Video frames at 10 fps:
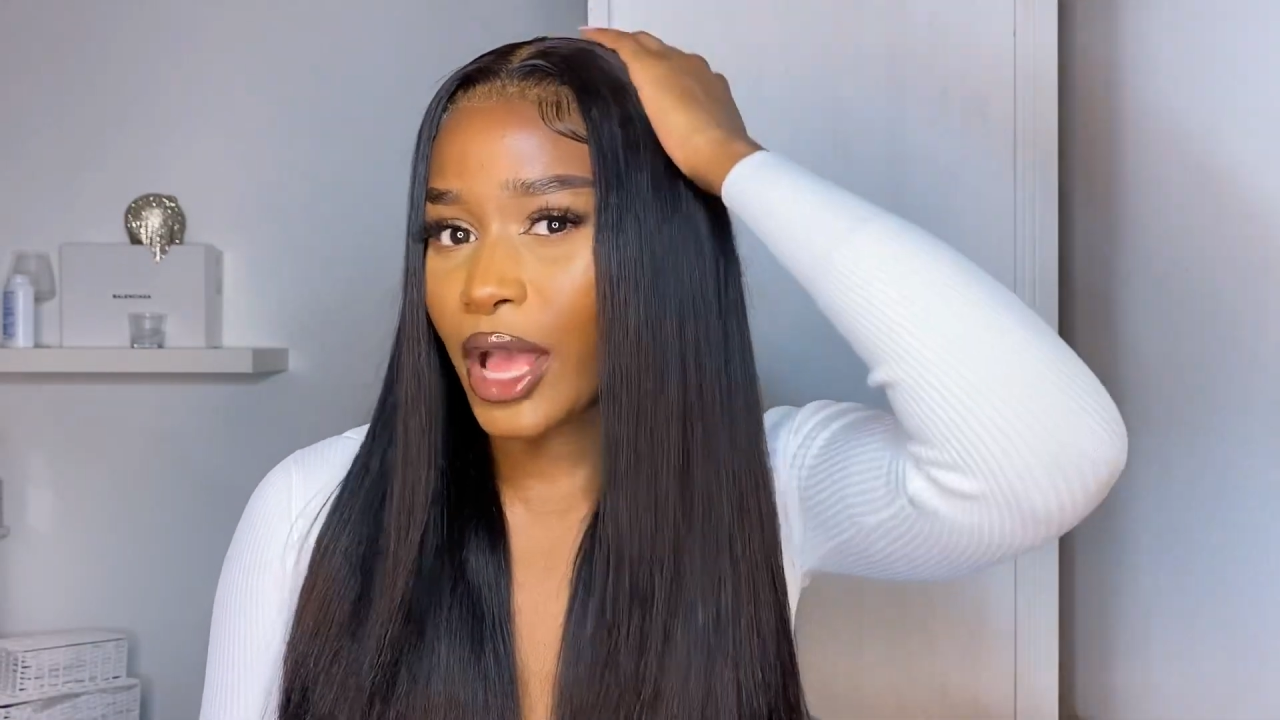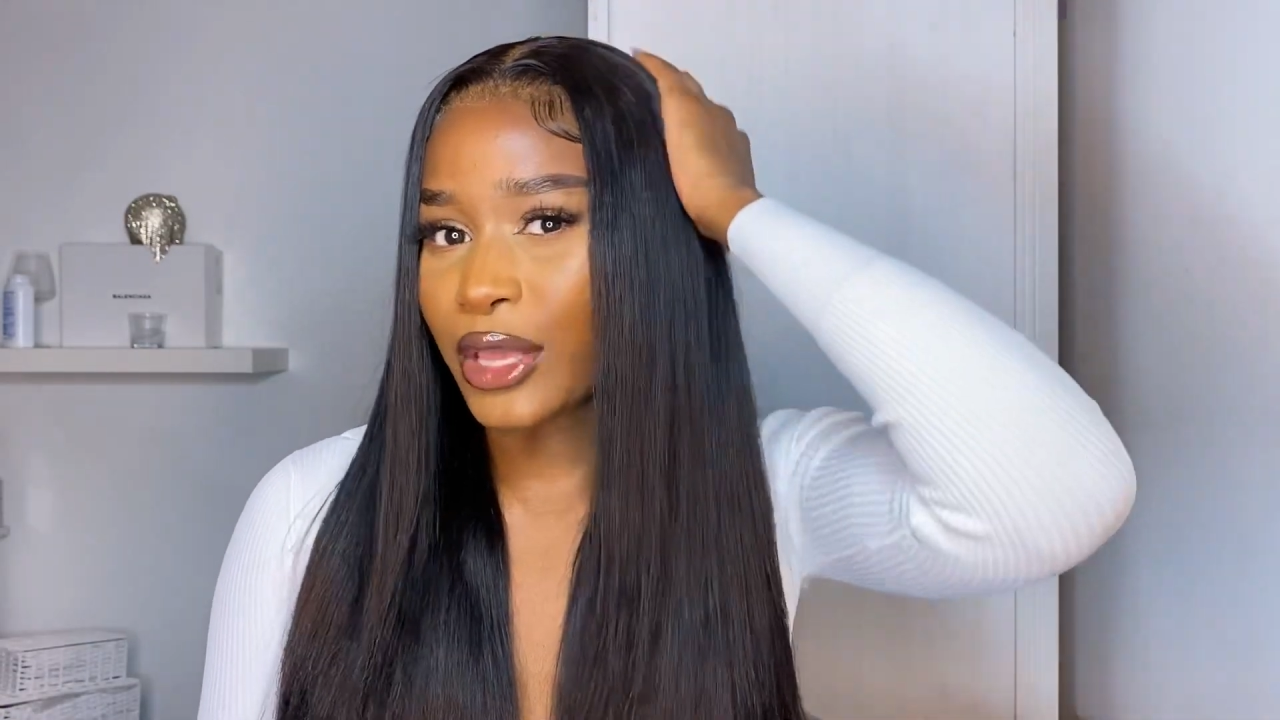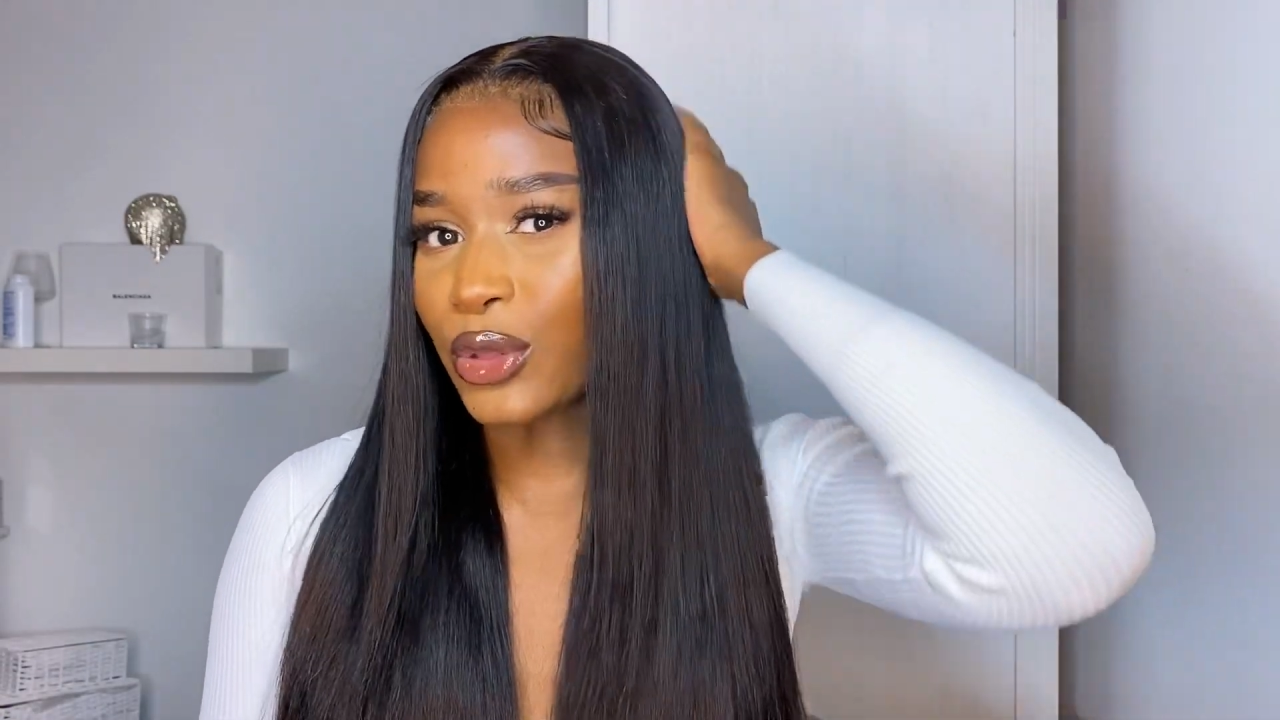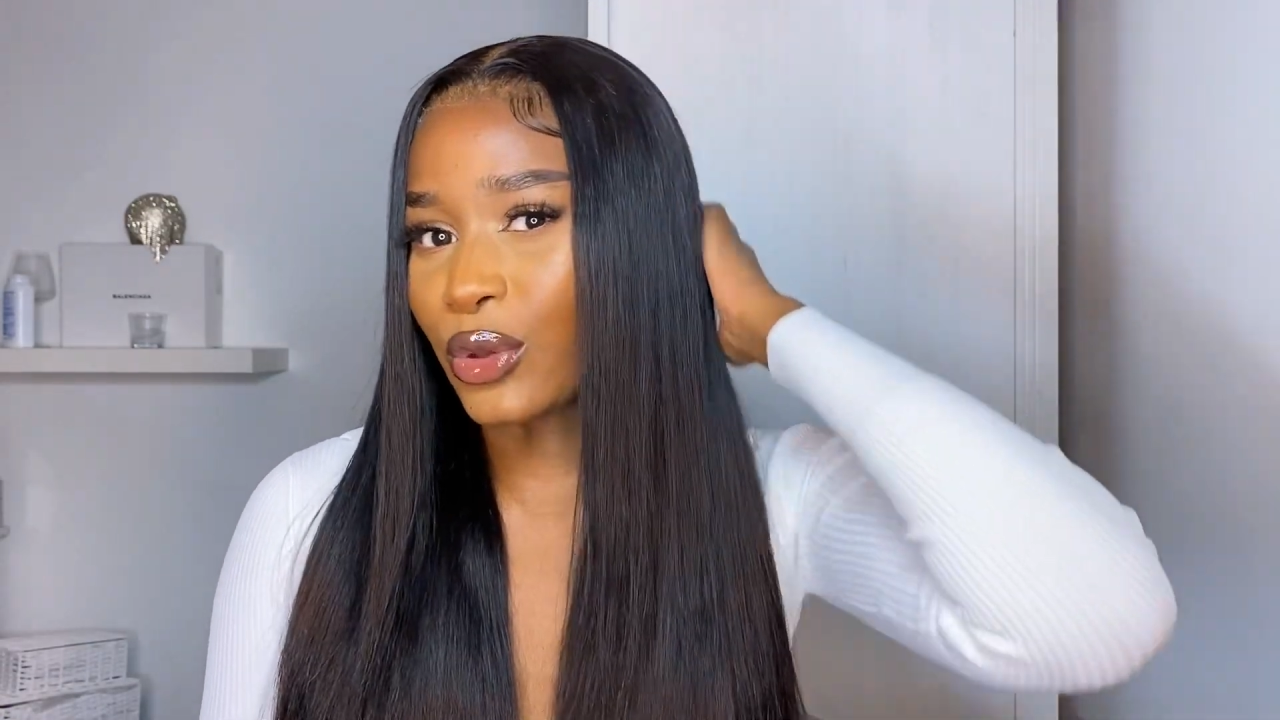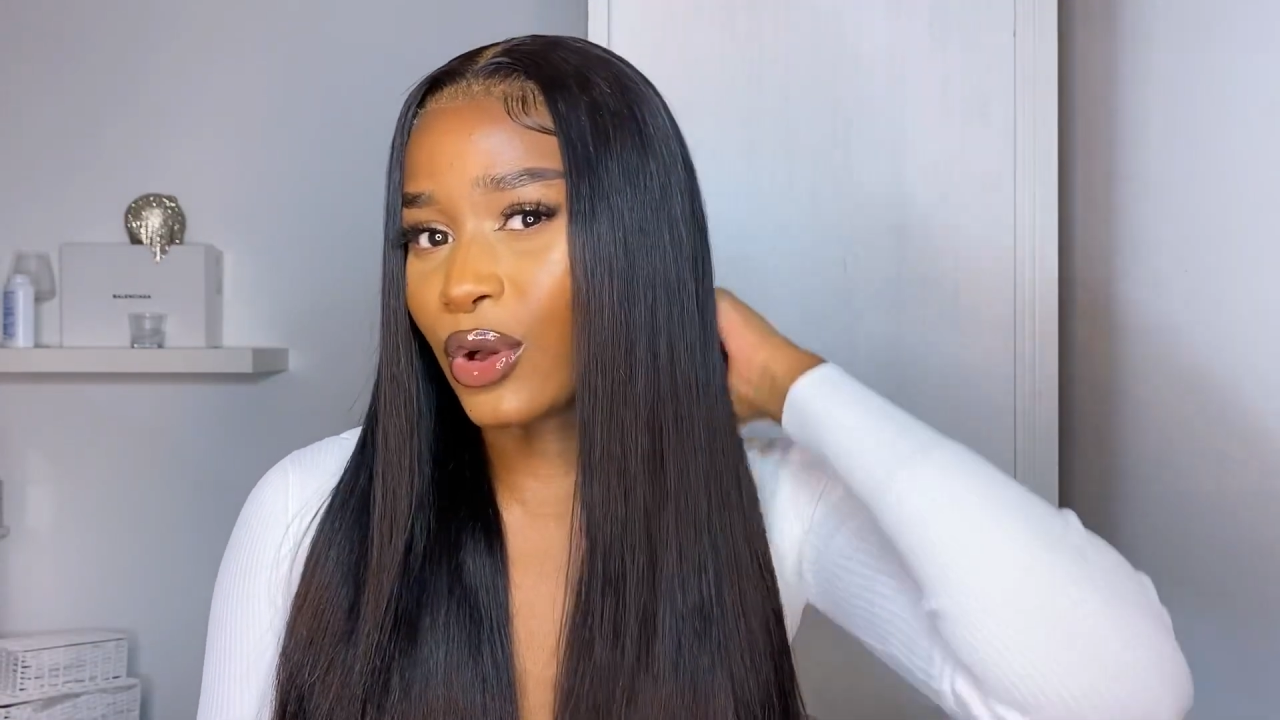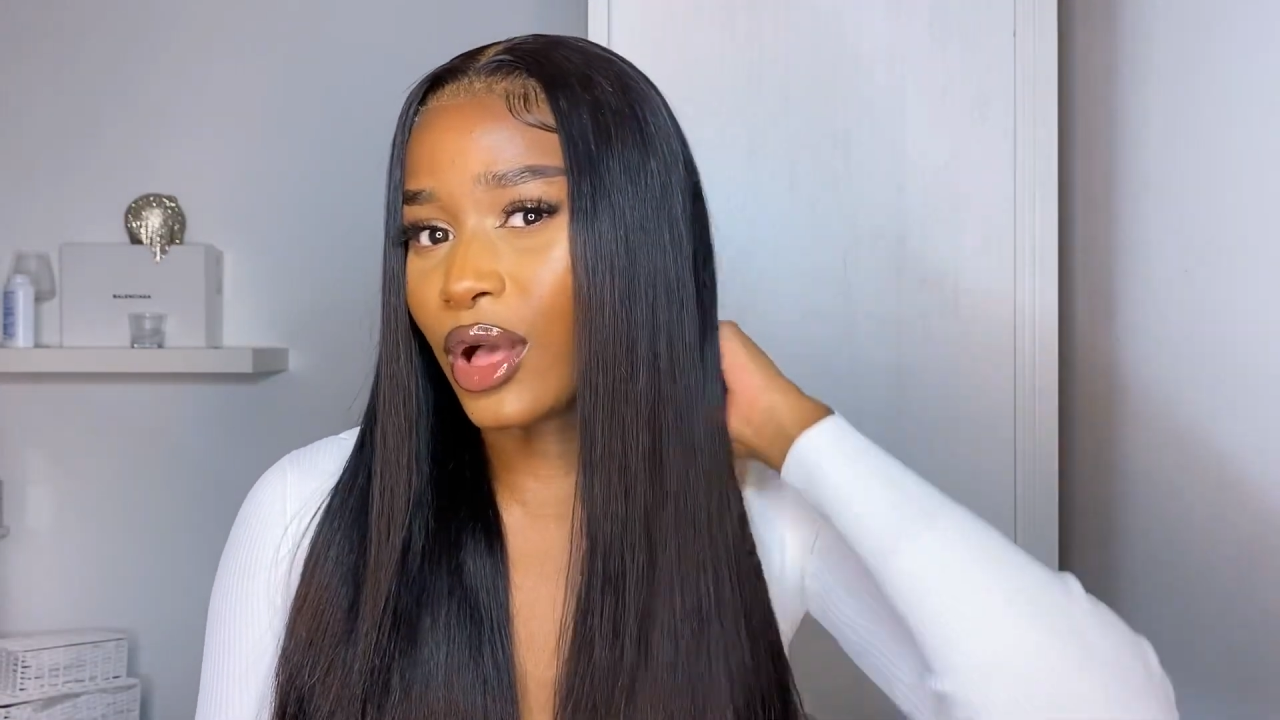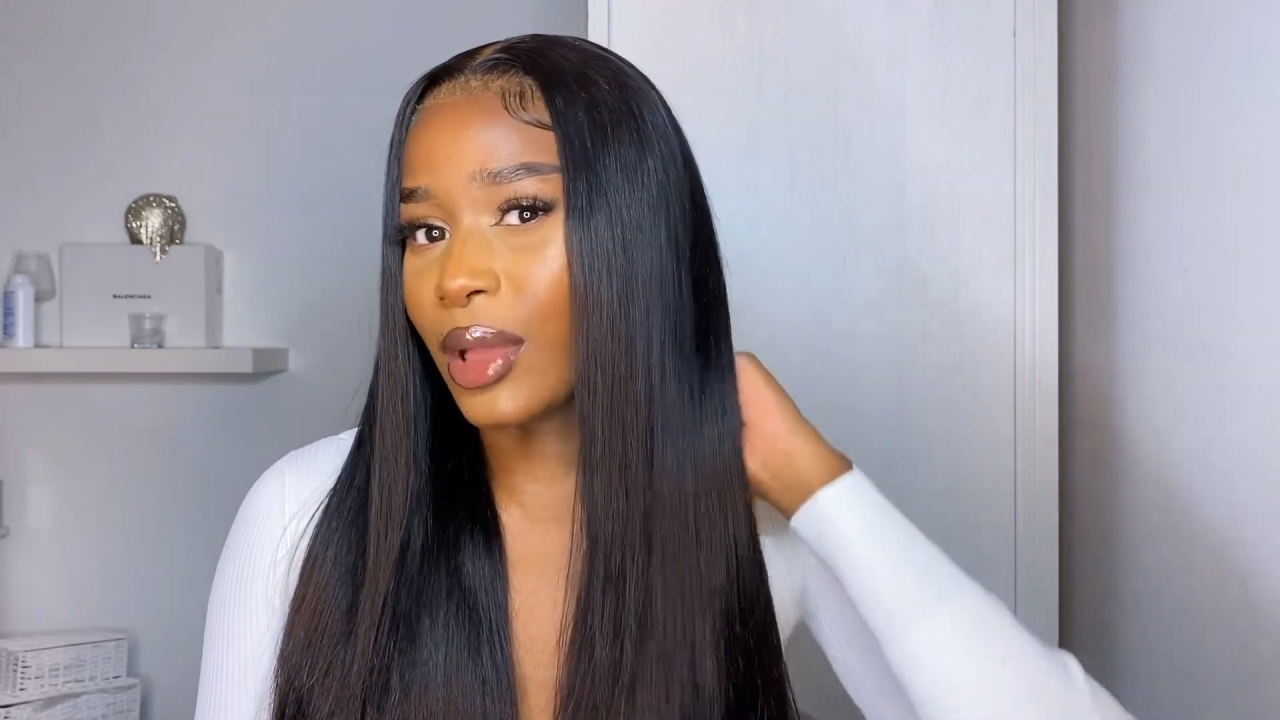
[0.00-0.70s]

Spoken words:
I got.